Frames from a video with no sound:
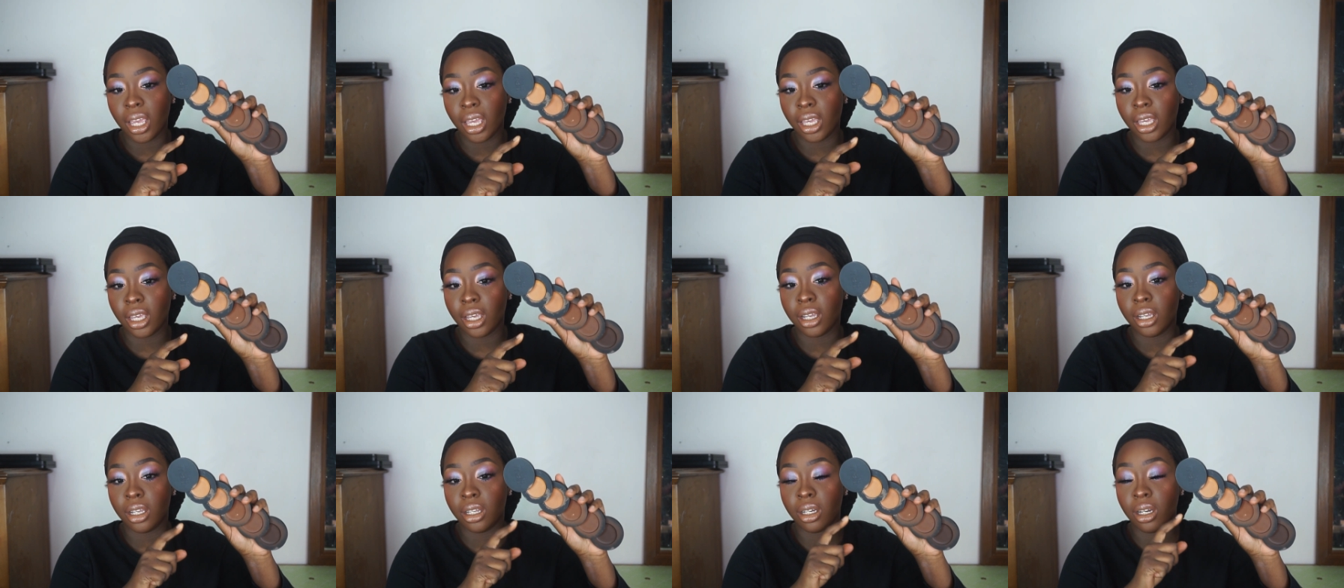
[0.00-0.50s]

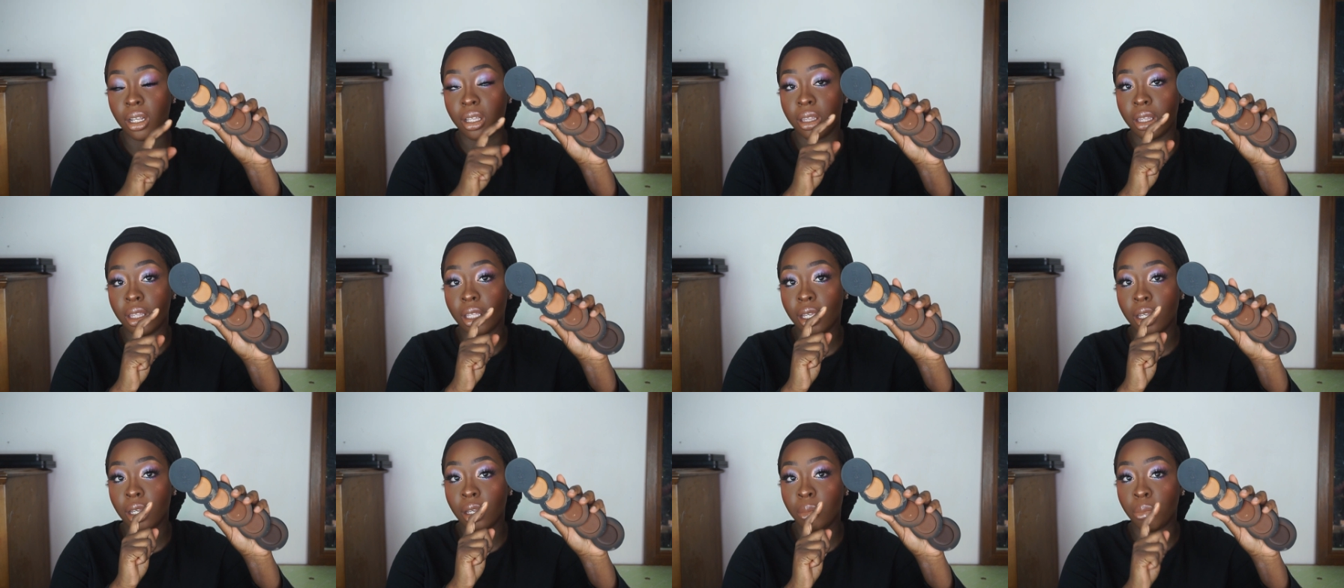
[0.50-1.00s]
And
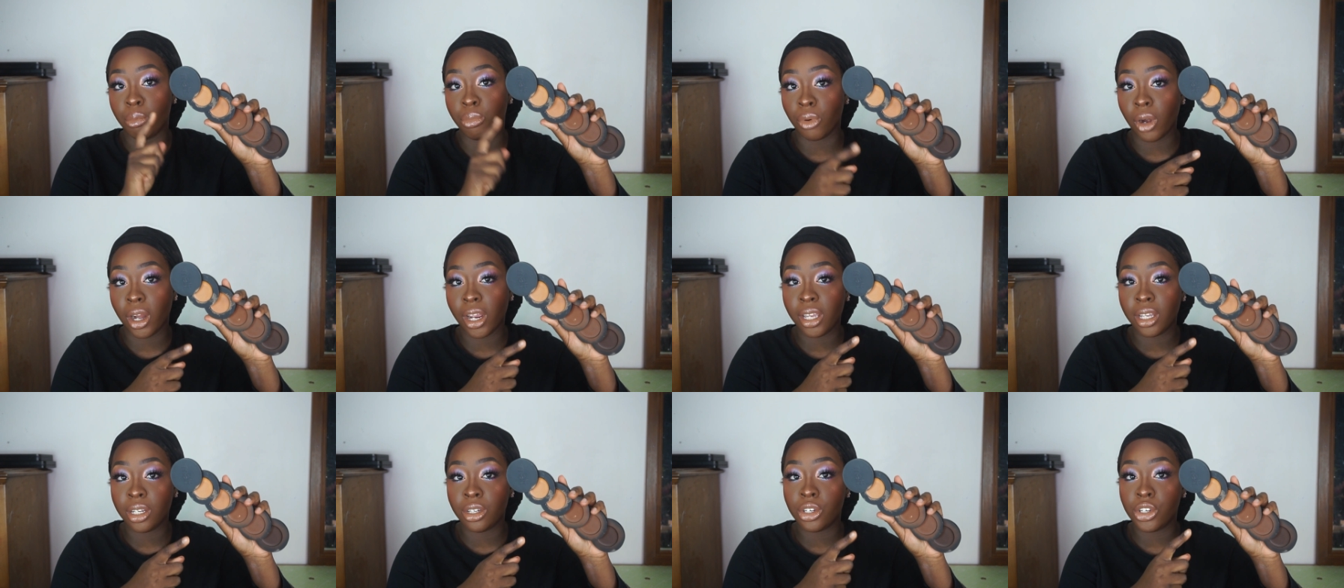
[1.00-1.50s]
the
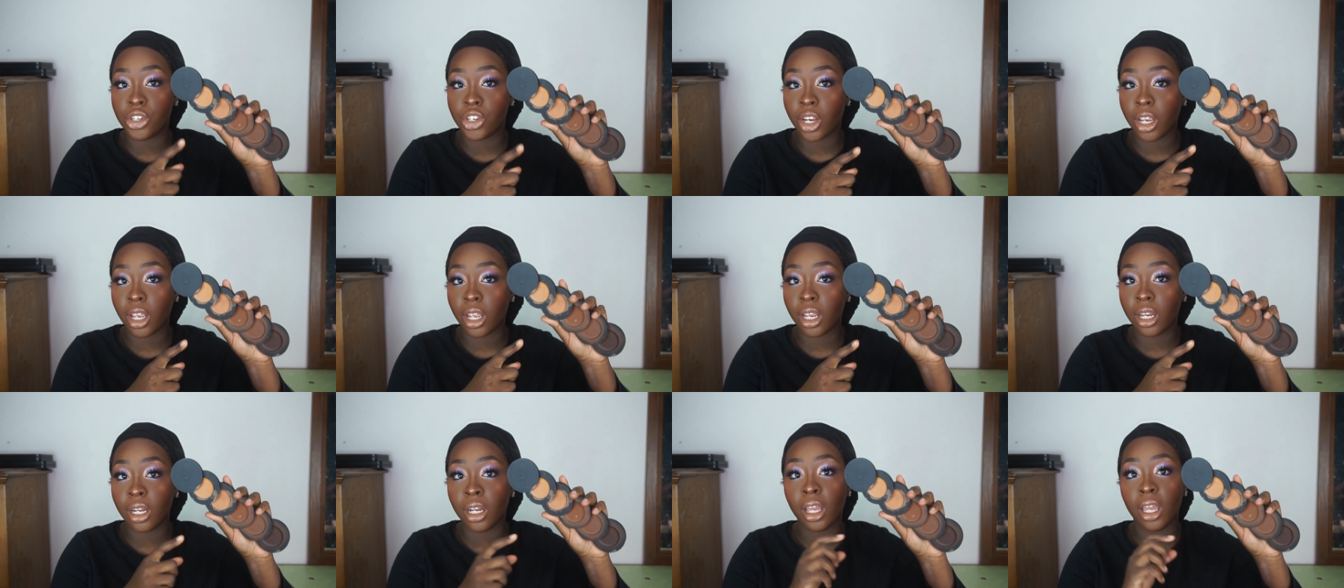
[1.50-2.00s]
Brighton
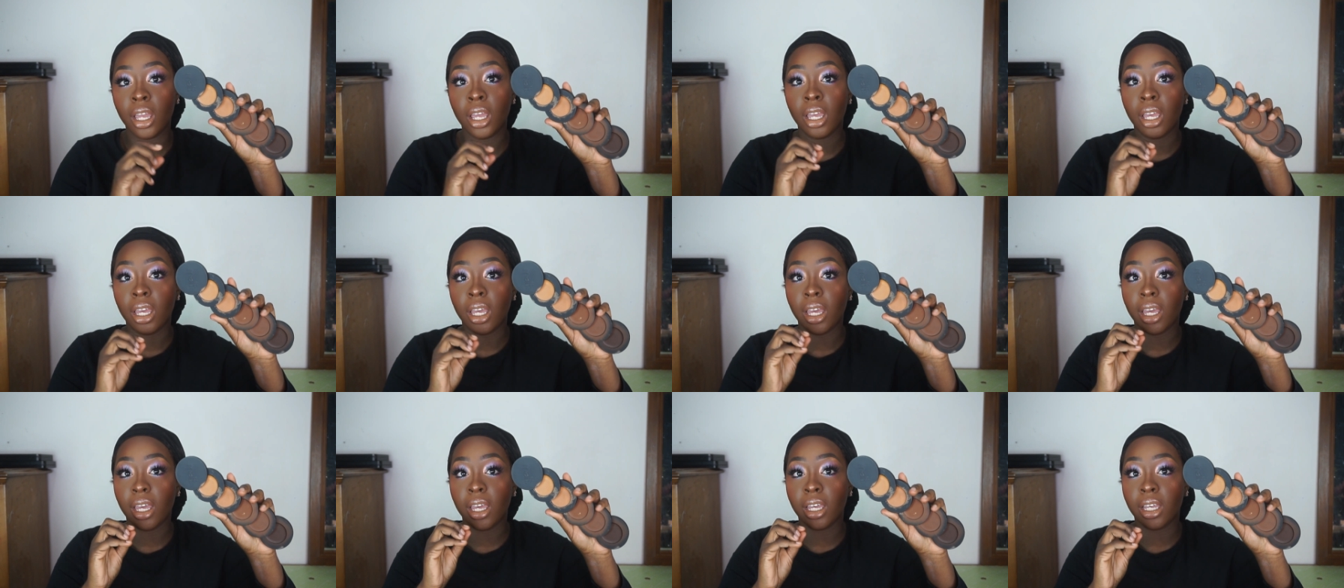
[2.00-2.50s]
shade
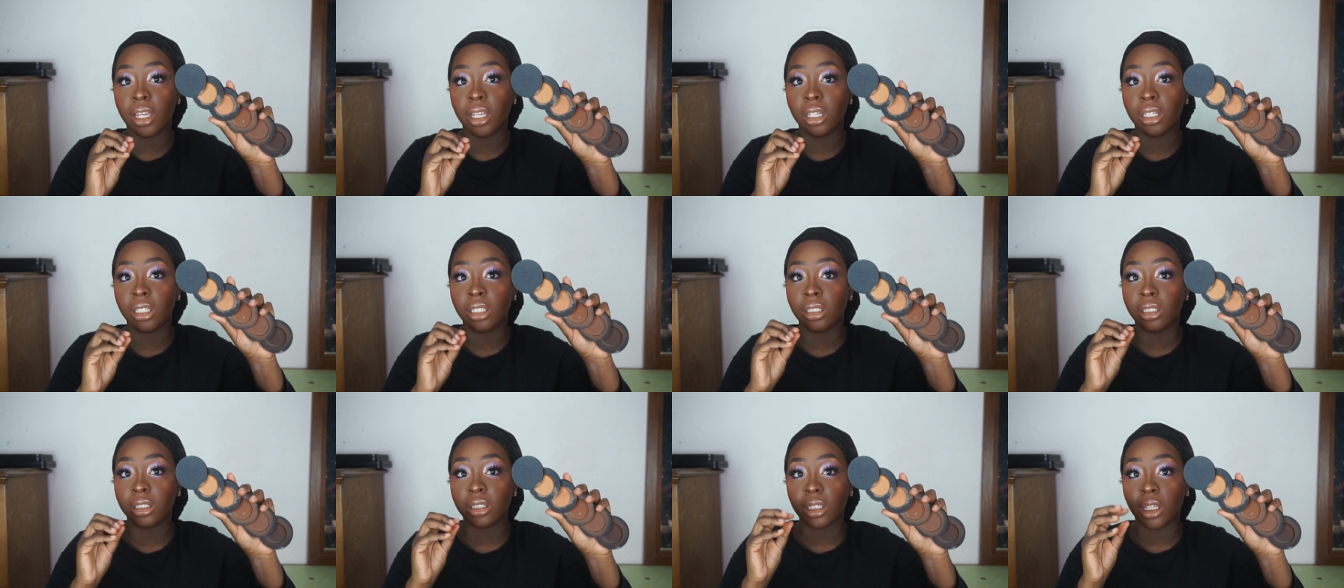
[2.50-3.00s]

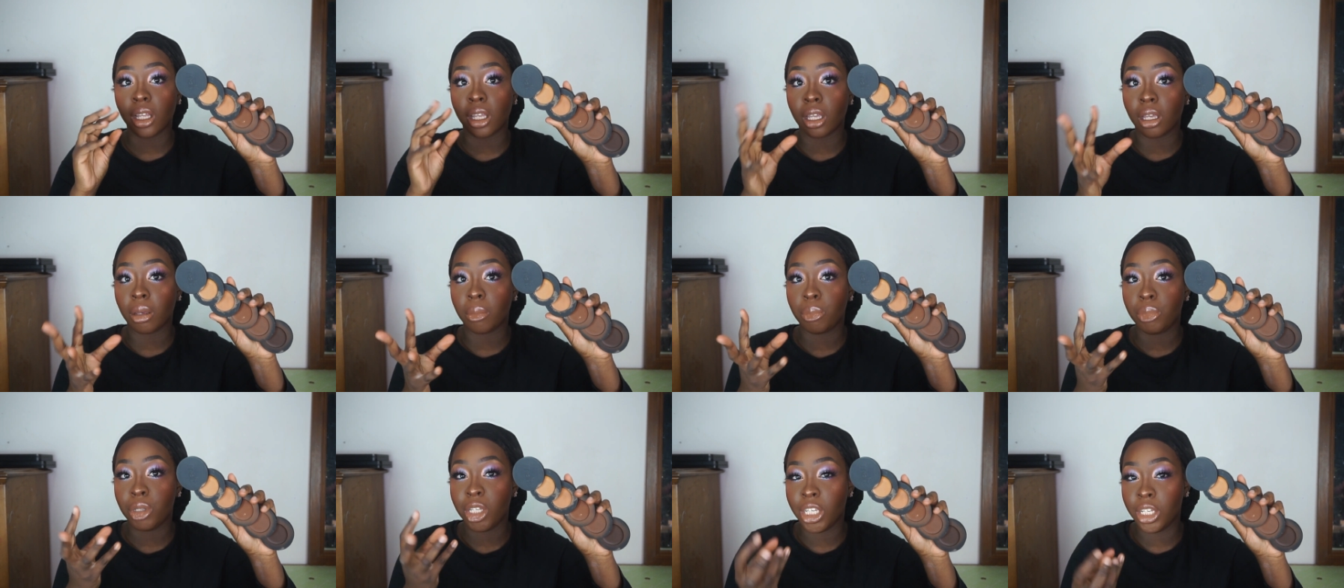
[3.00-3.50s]
is
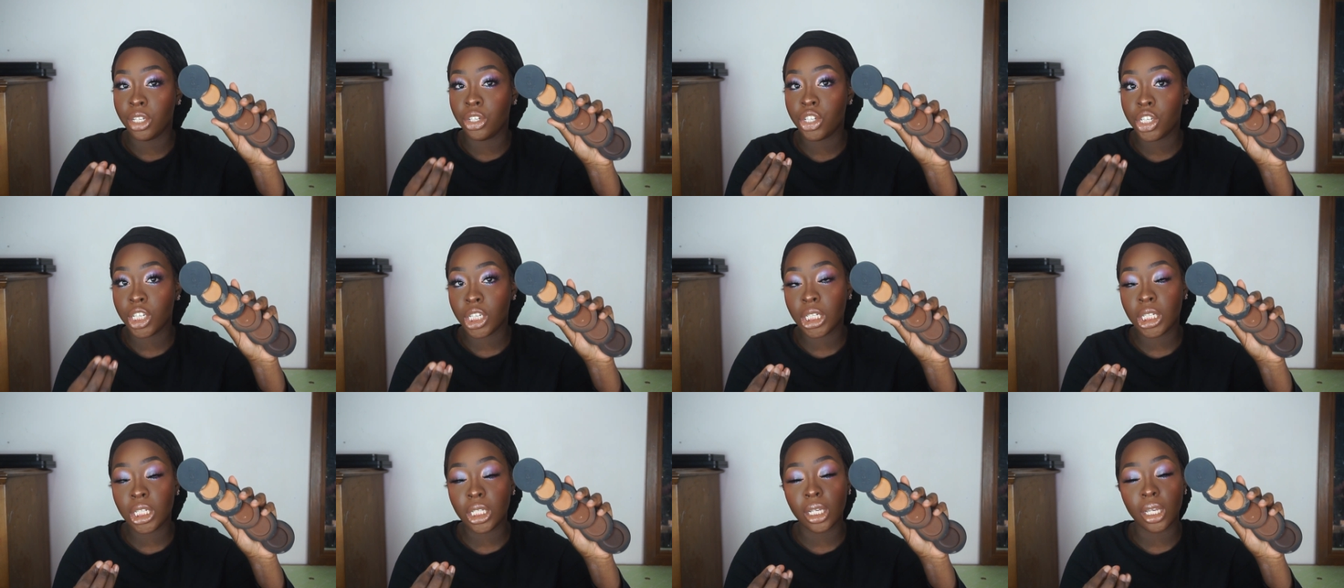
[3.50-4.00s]
like
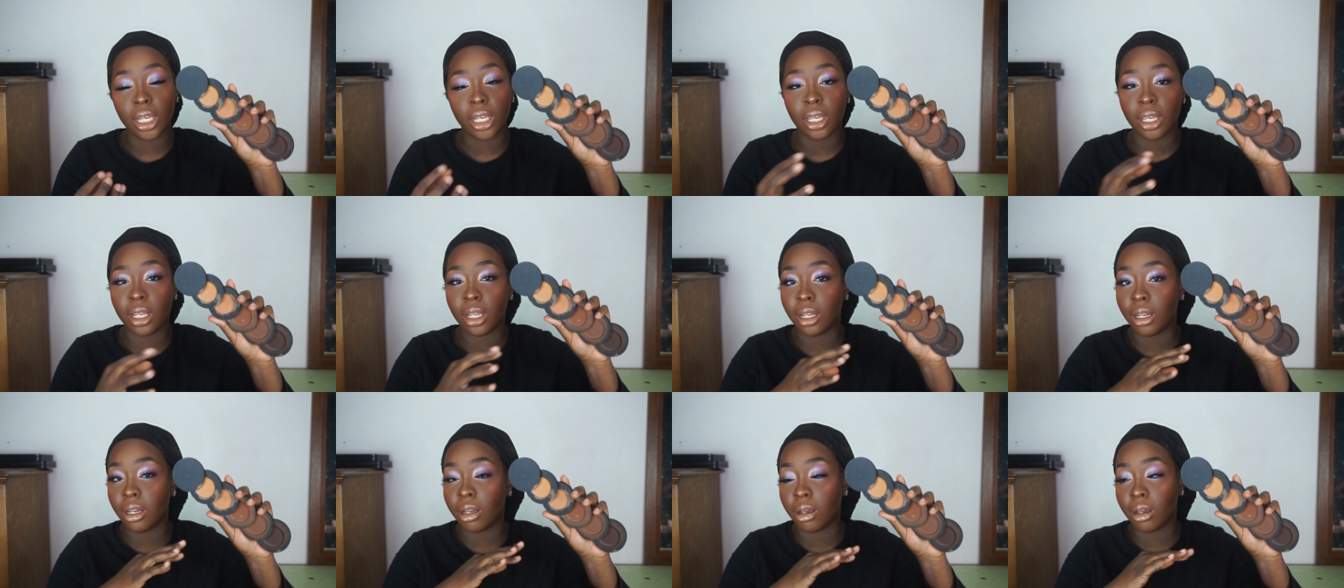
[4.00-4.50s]
peachy,
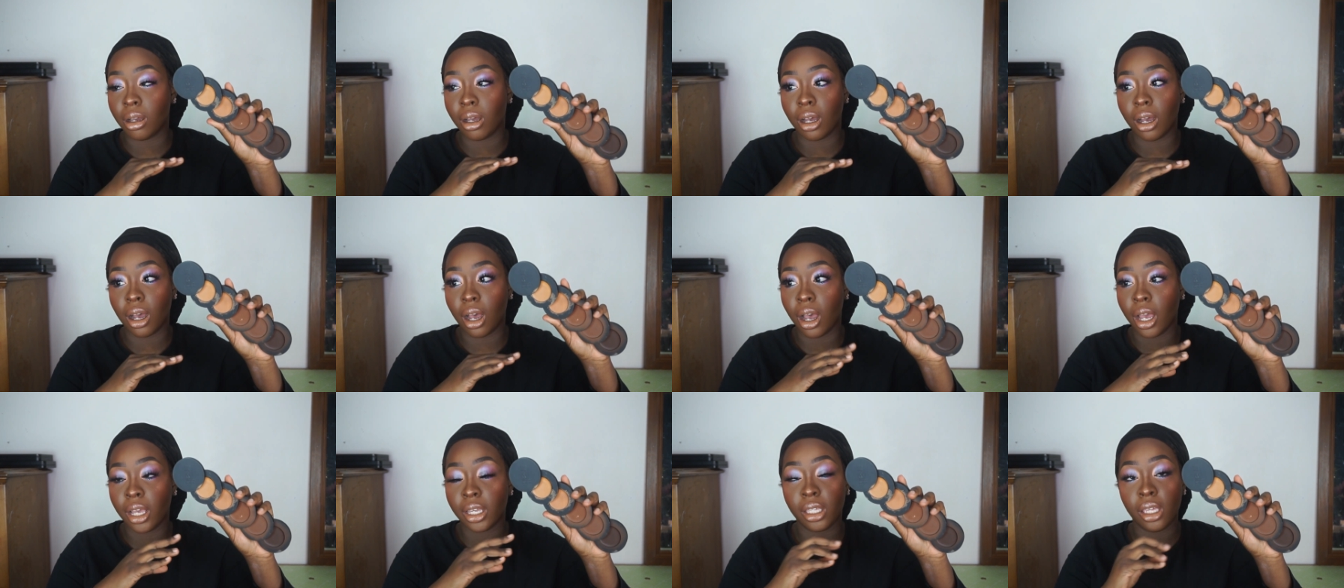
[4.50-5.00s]
and
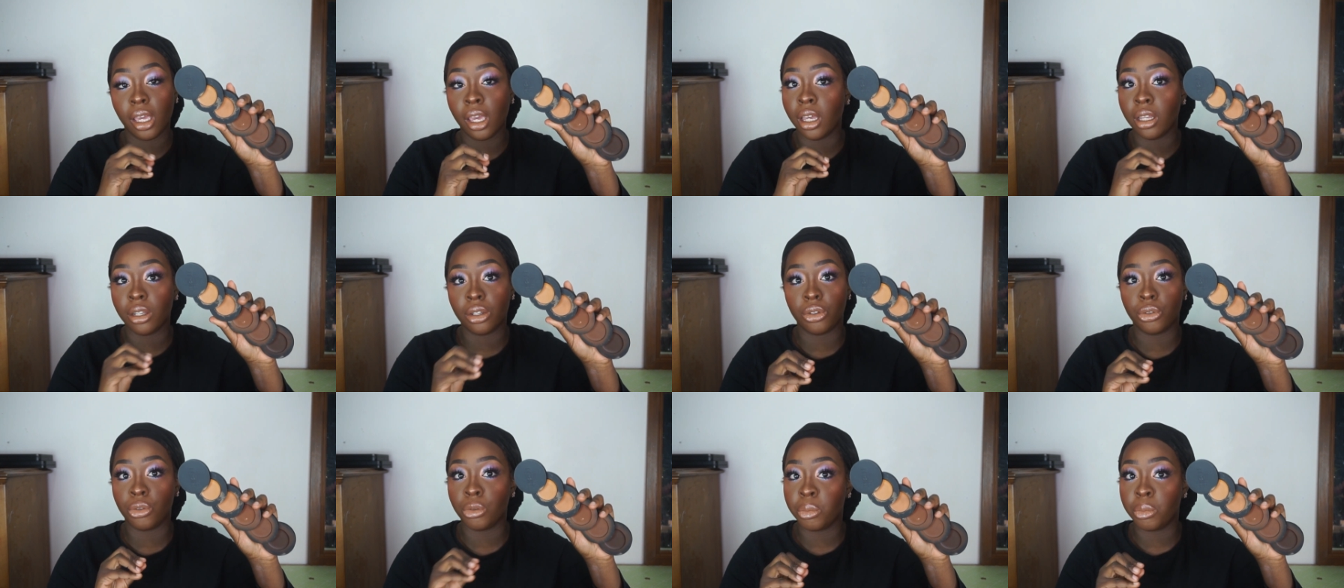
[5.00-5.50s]
I
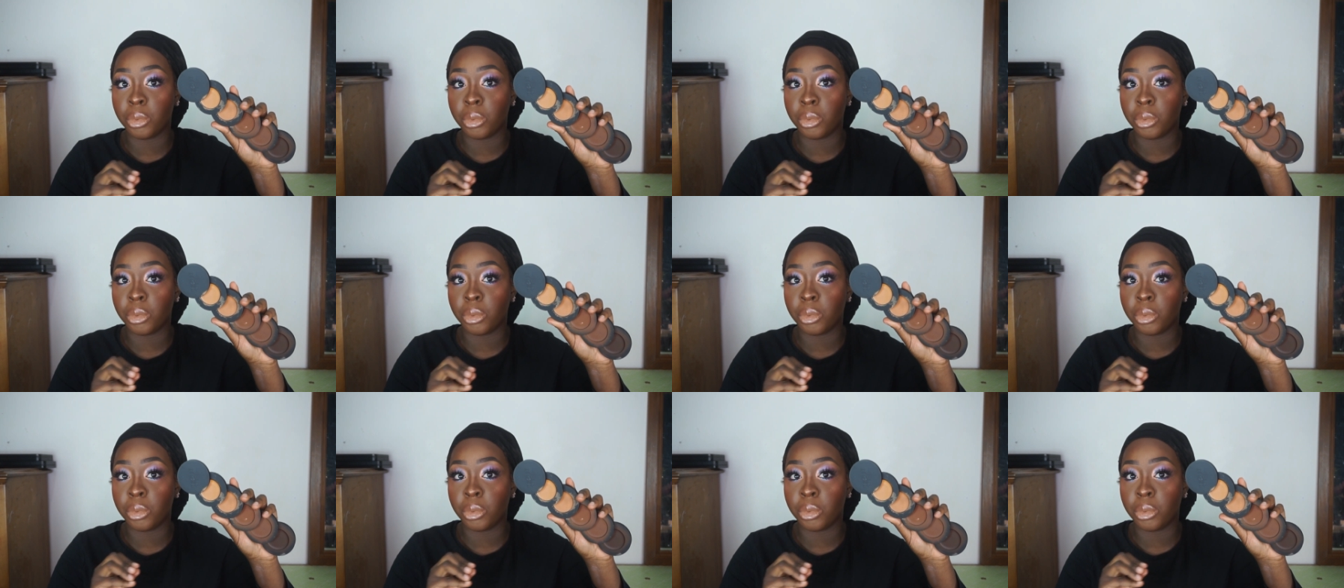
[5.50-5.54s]
can't do